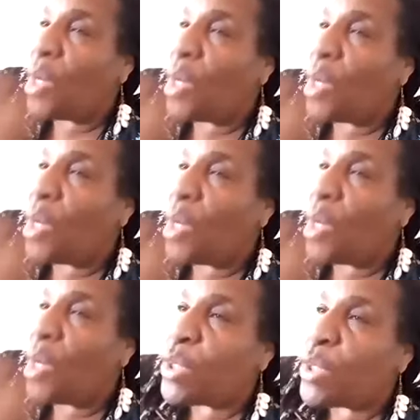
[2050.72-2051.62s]

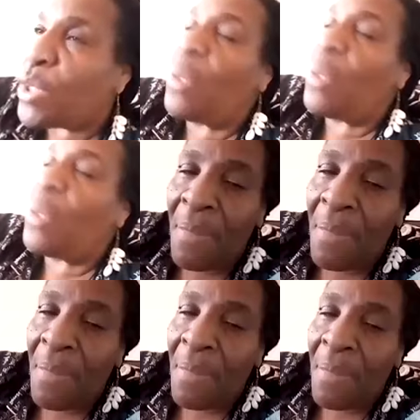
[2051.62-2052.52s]
challenges, not
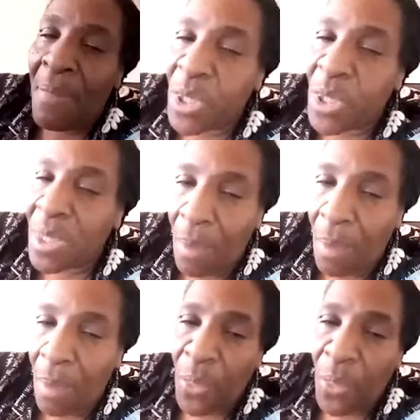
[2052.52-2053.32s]
talk about